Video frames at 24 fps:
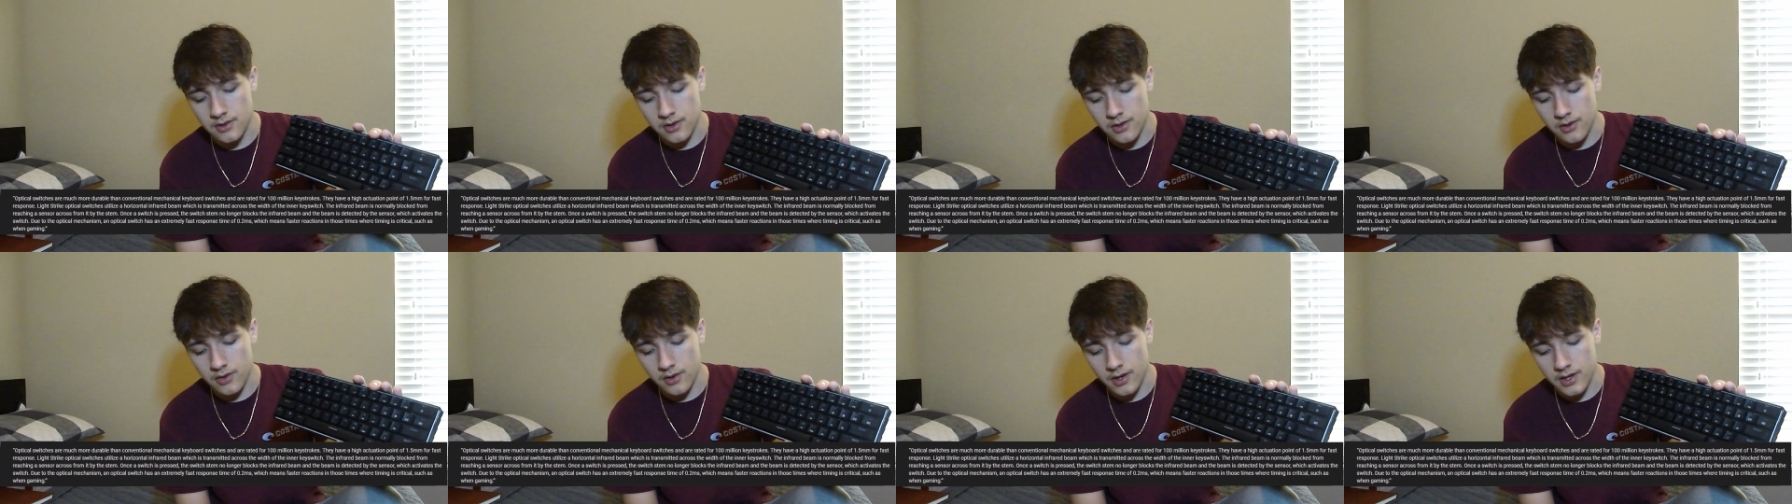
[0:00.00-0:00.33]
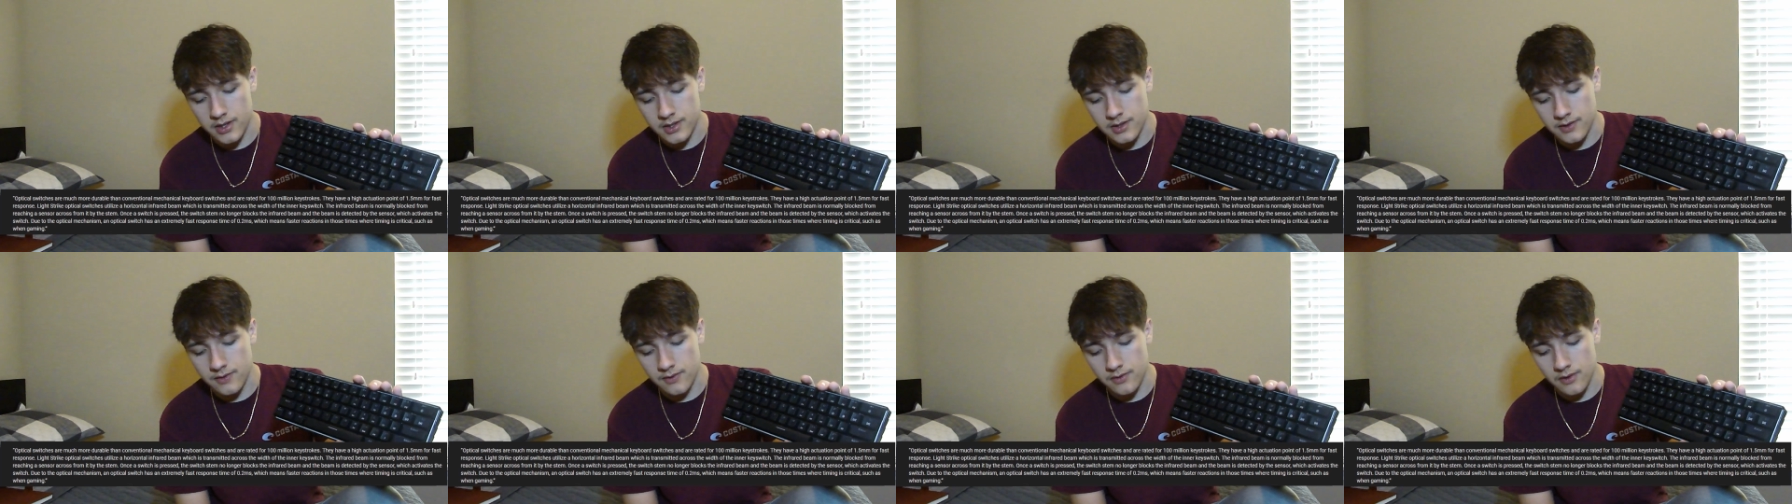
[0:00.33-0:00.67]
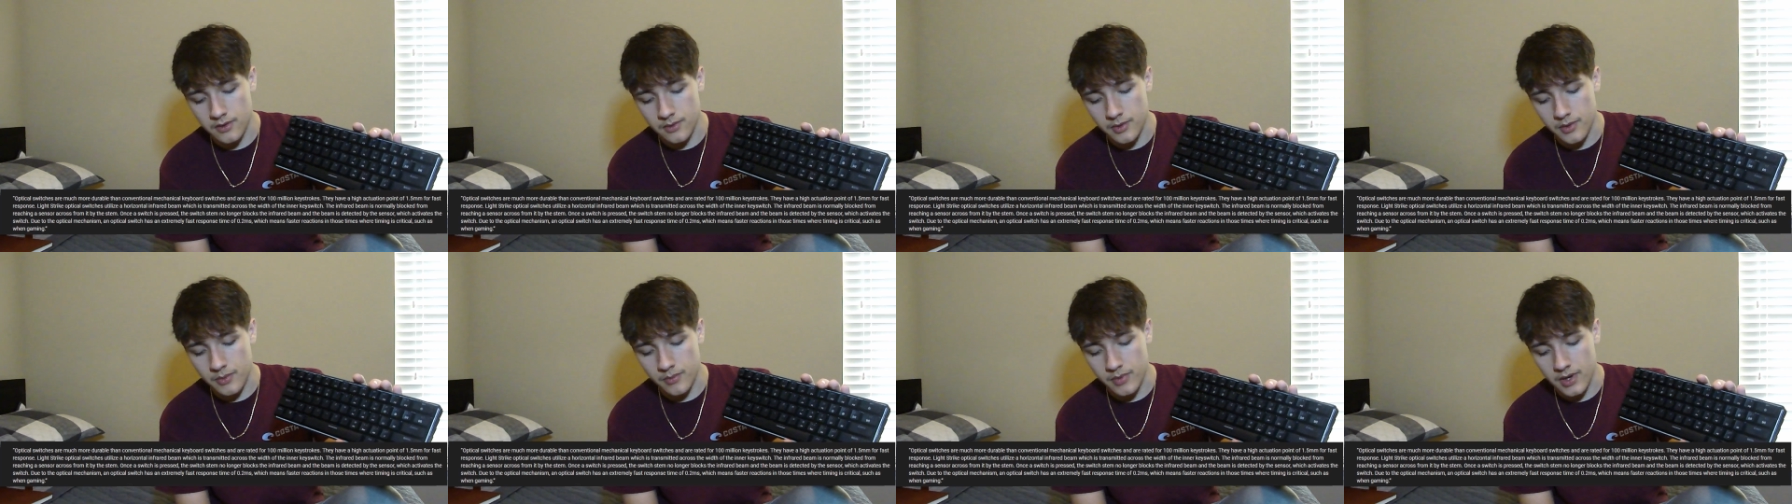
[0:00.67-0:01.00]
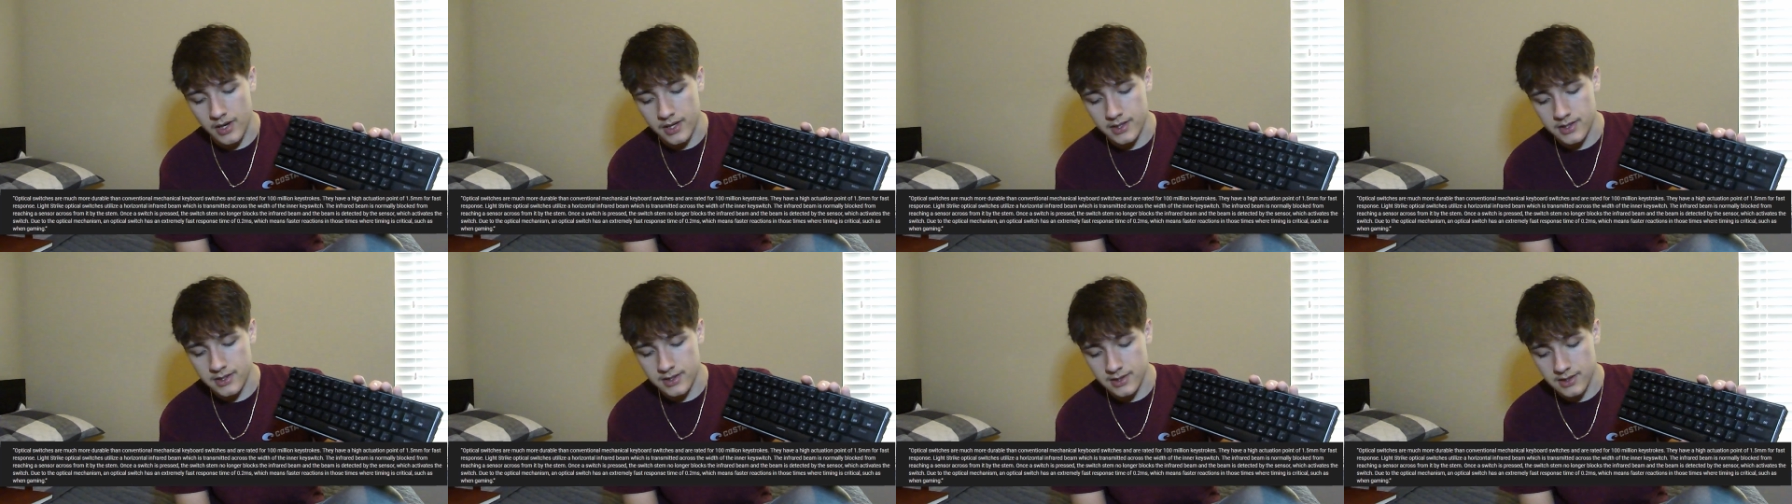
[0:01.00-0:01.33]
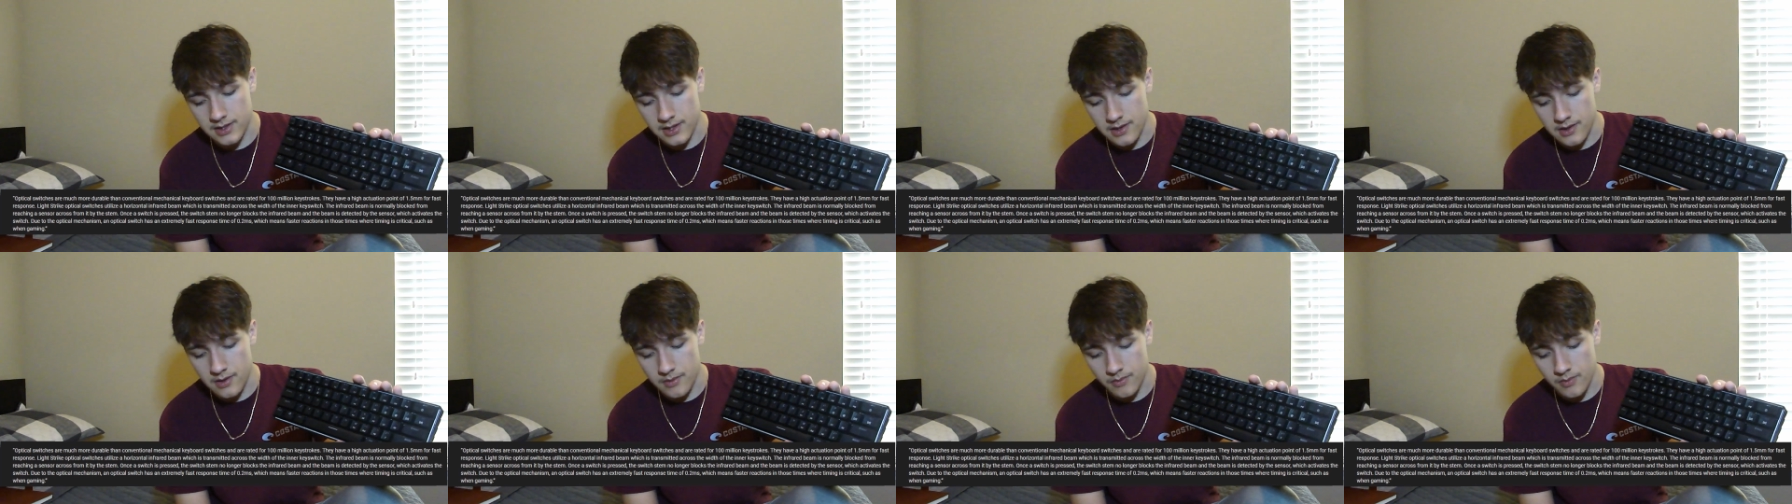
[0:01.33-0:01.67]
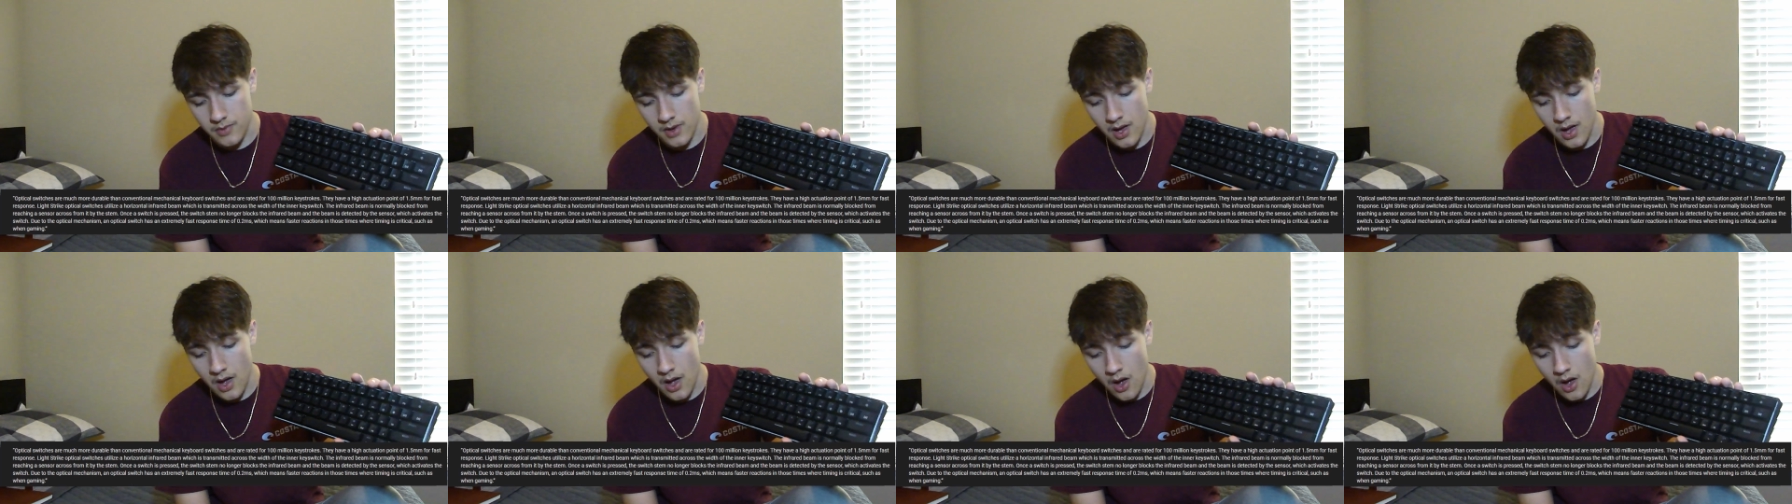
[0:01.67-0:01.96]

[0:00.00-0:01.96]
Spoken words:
across from it by the stem.